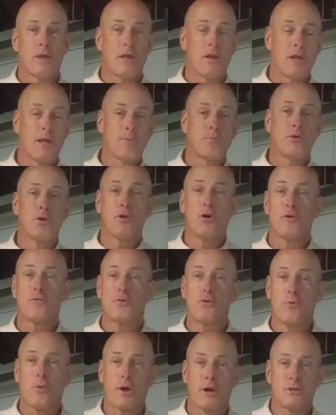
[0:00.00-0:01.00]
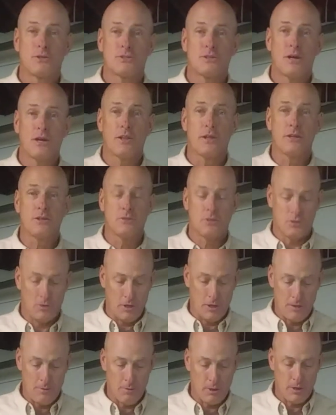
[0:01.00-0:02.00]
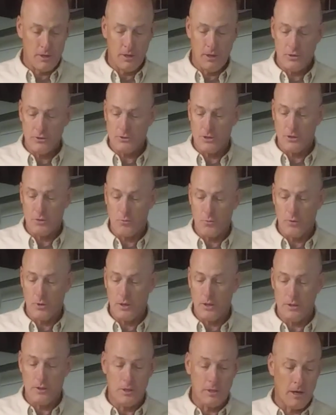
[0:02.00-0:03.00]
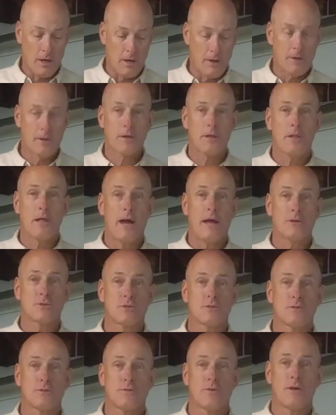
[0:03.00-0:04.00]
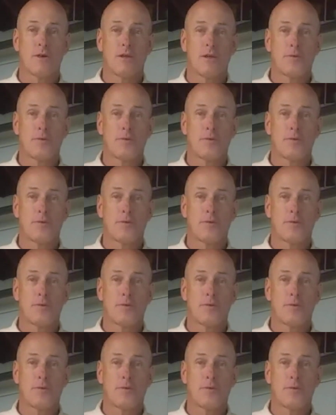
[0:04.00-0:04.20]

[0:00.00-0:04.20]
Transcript: and let me know if you want to sell it to anybody else in the classes,